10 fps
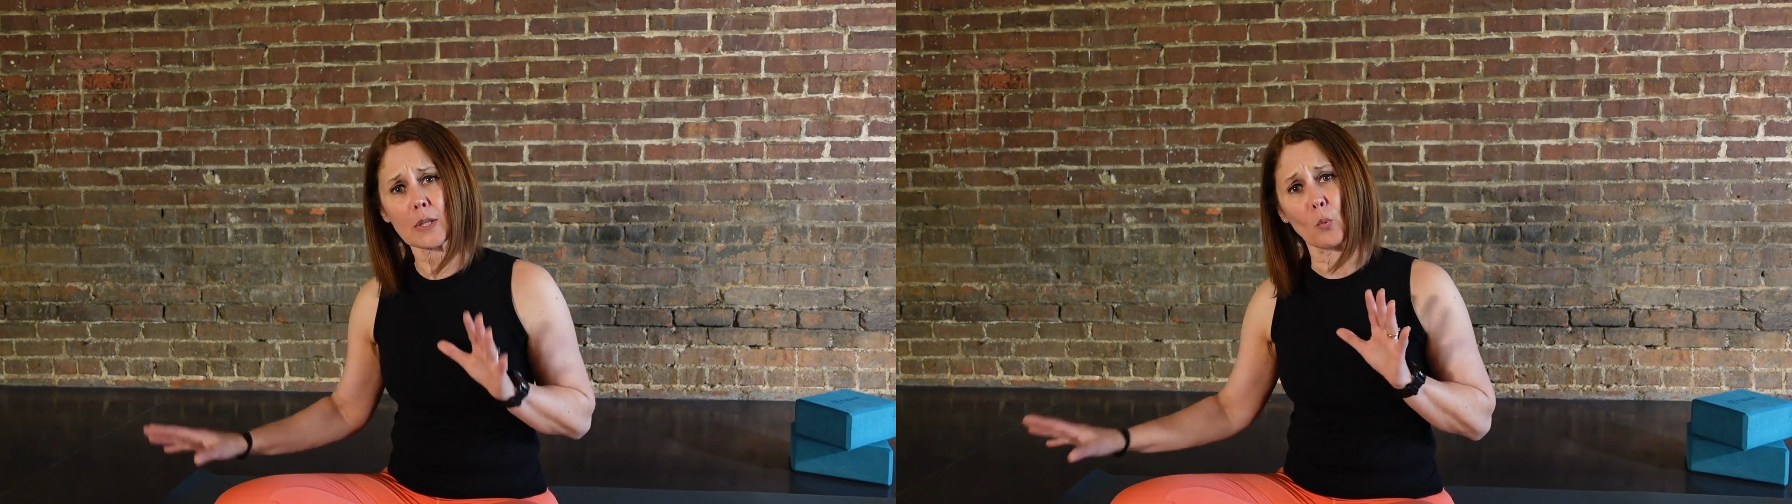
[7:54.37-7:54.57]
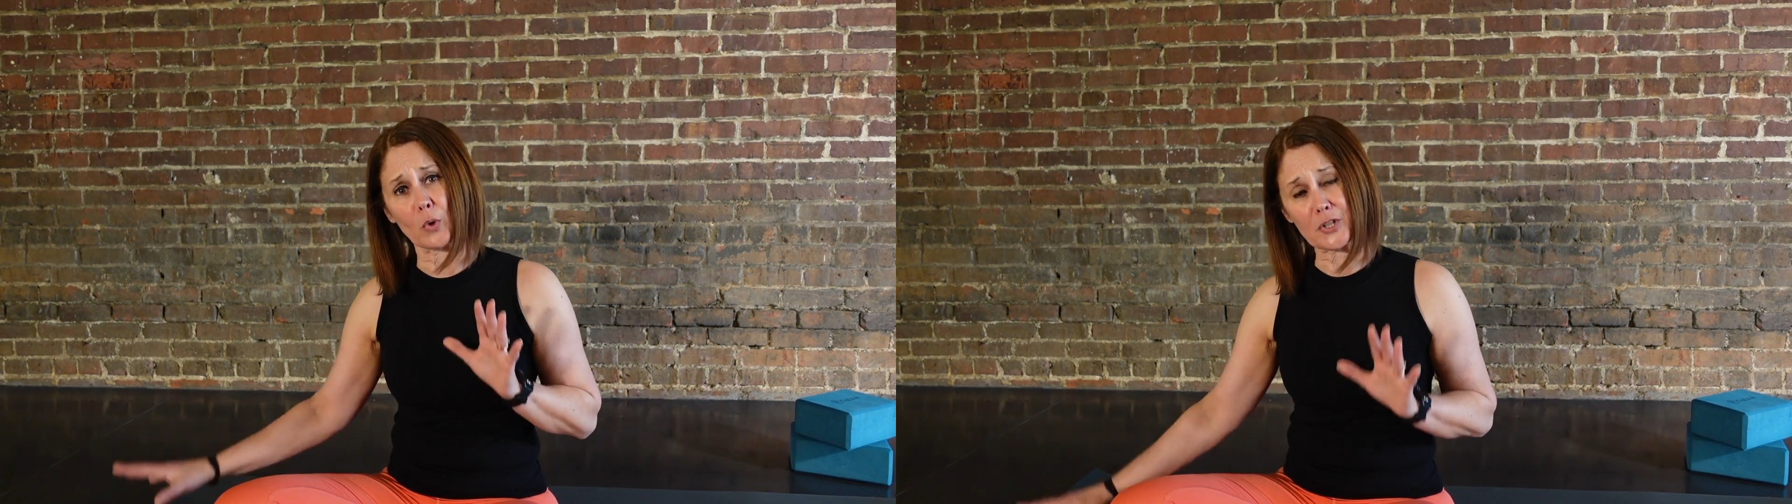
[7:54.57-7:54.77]

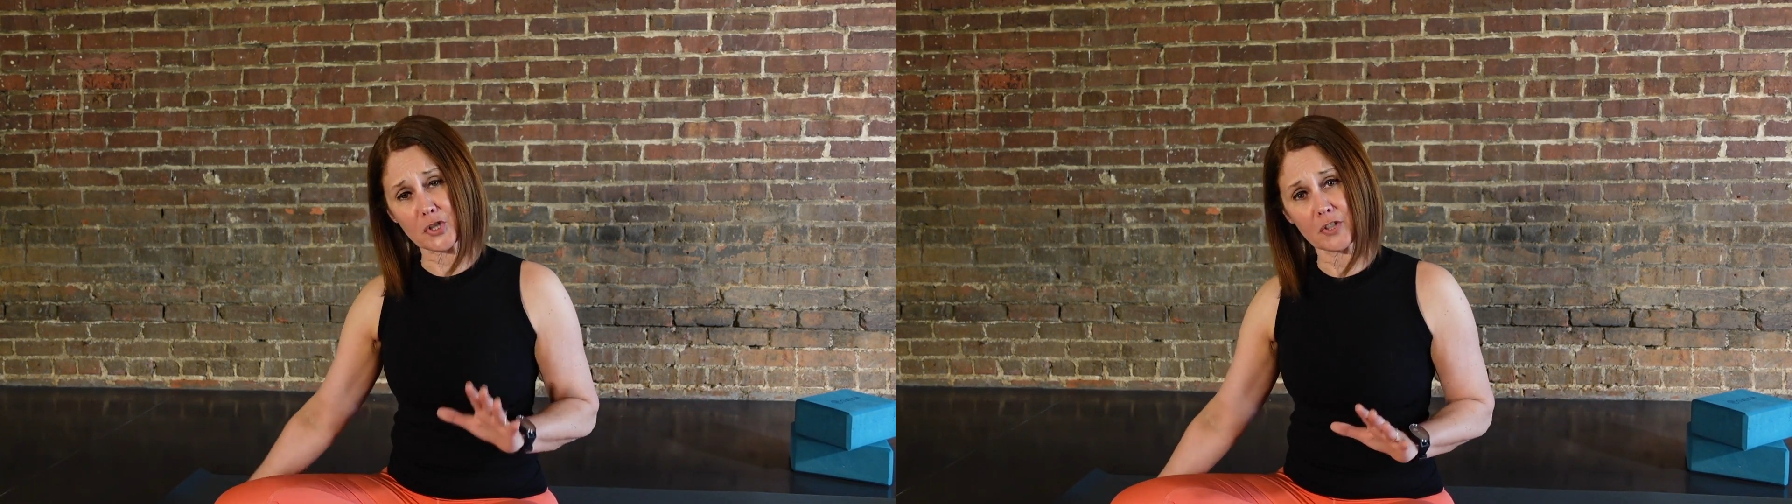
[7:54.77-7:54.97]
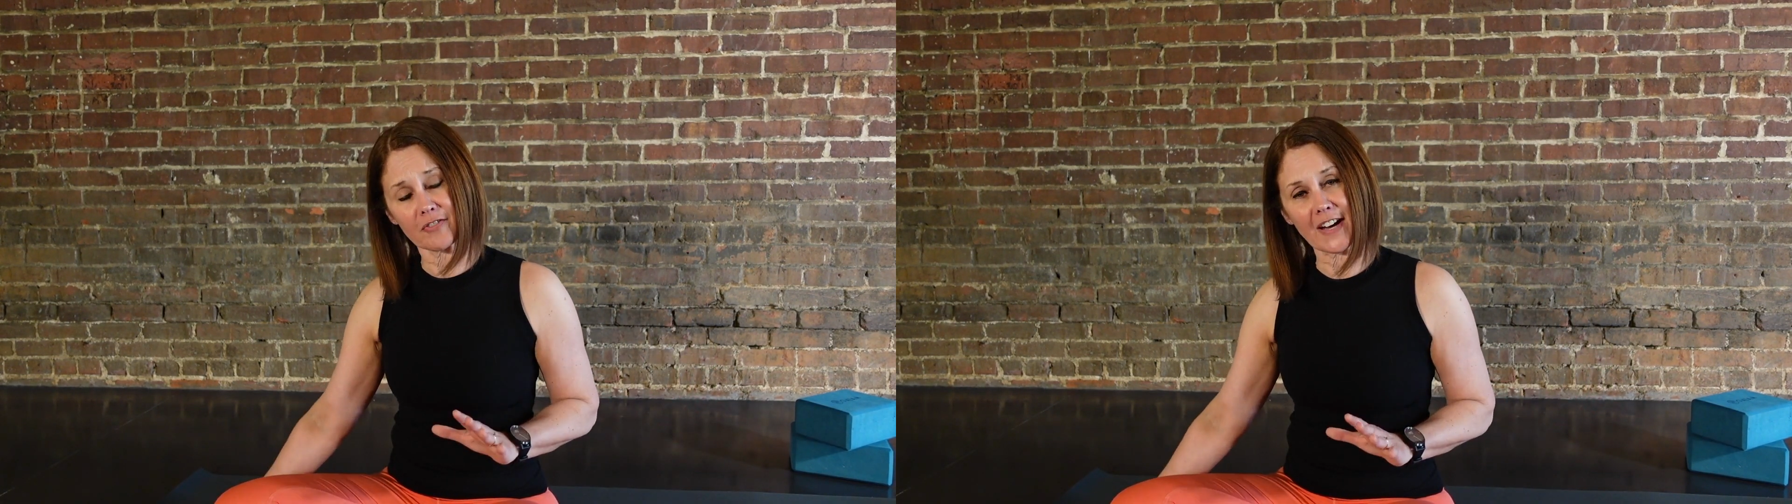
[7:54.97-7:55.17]

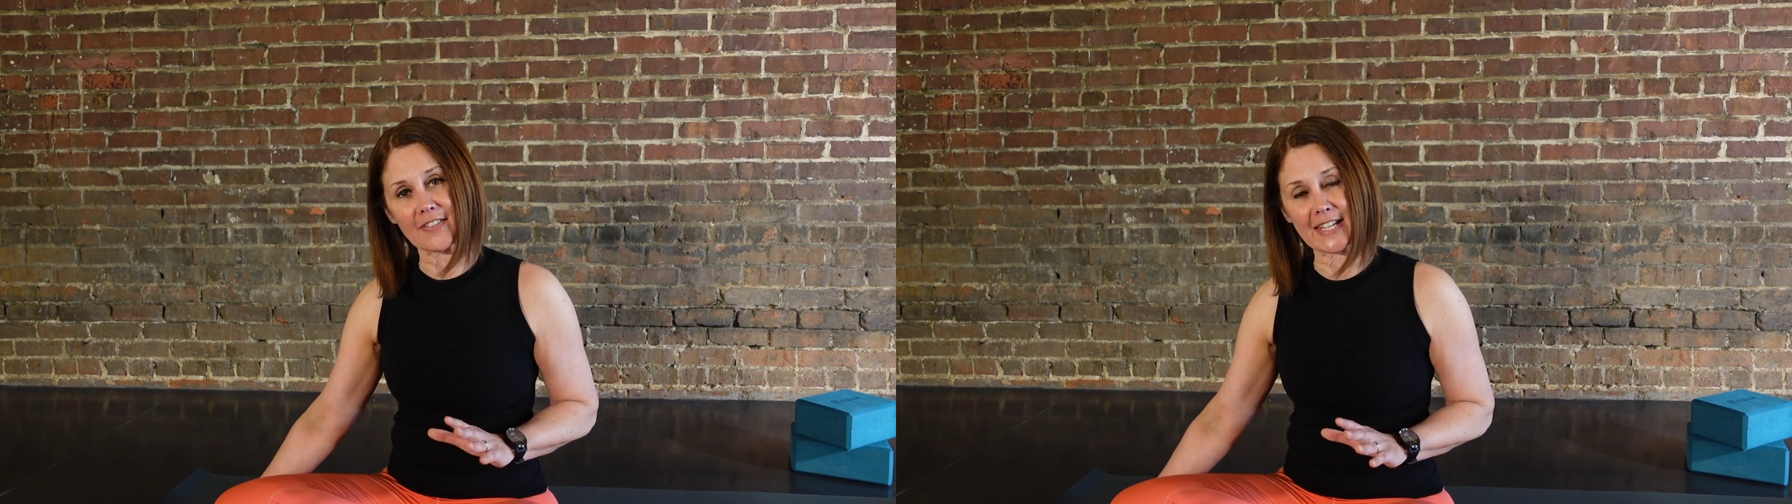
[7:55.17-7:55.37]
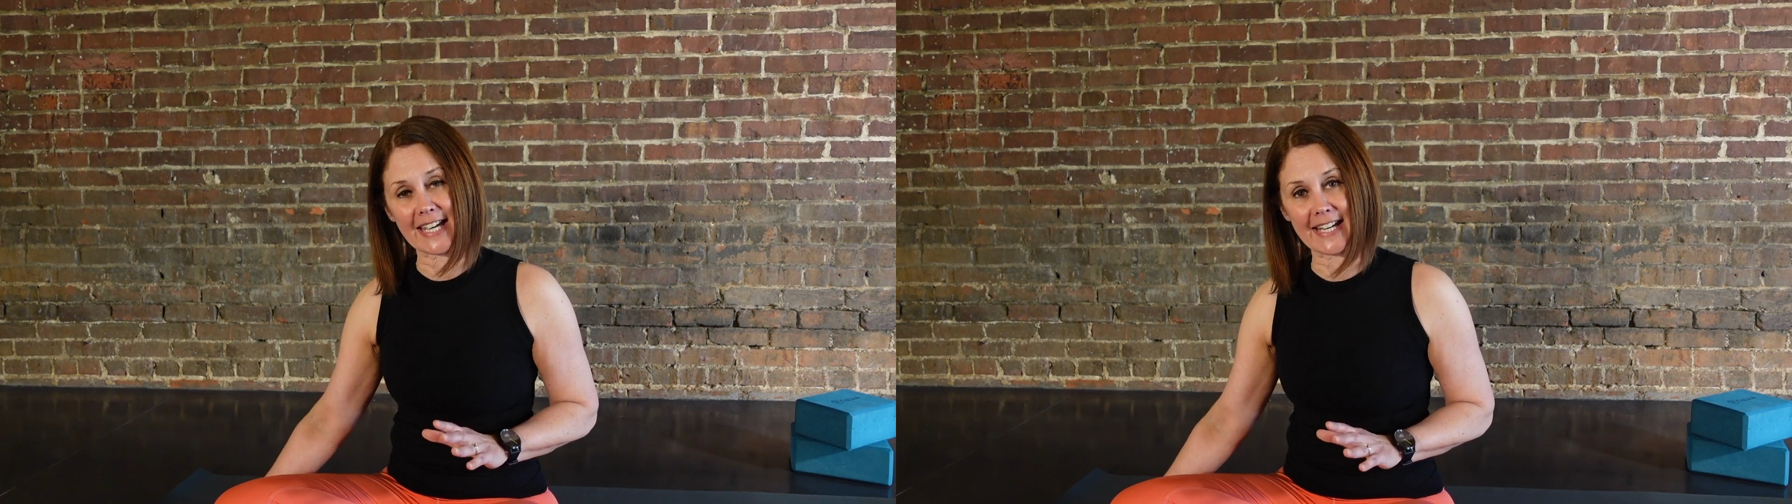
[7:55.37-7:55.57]
Once you've
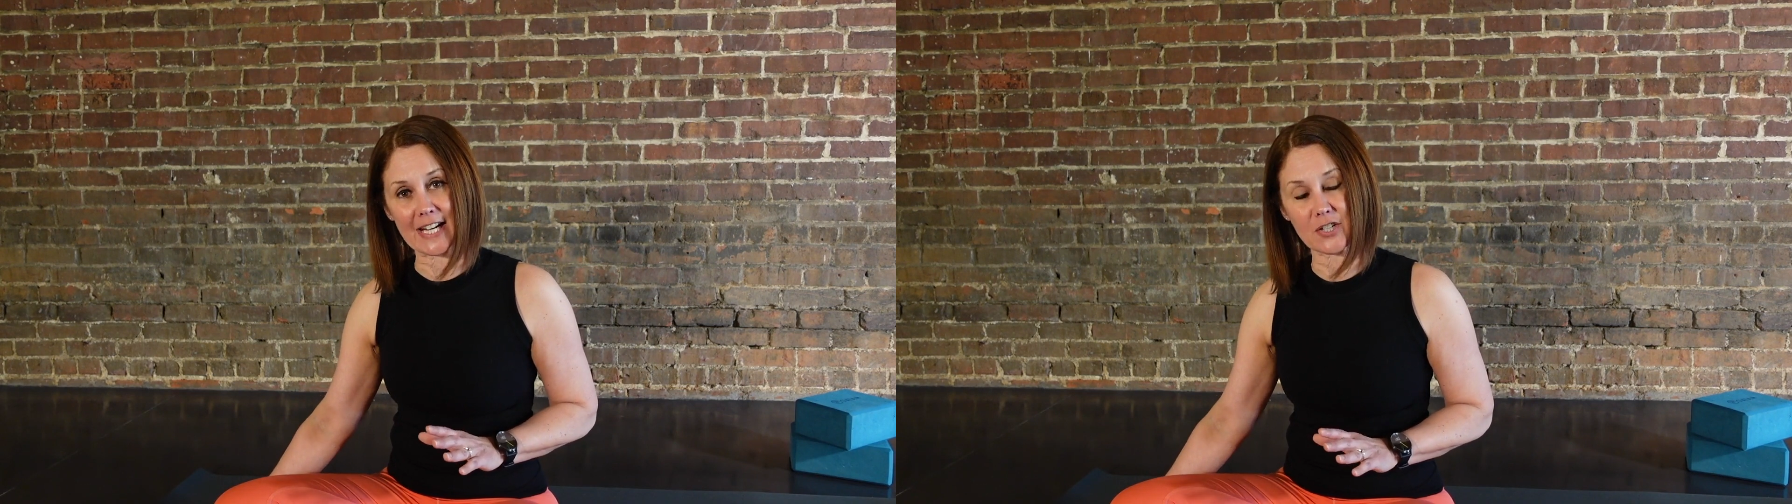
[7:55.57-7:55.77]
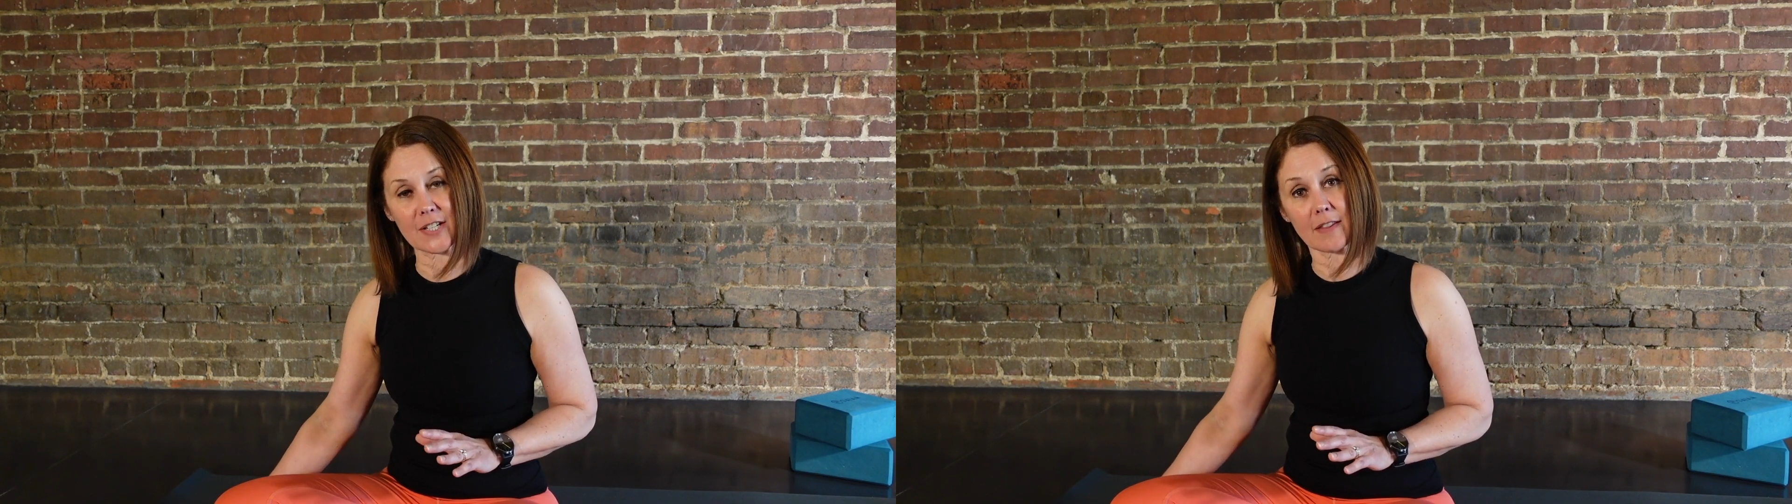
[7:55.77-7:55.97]
found the connection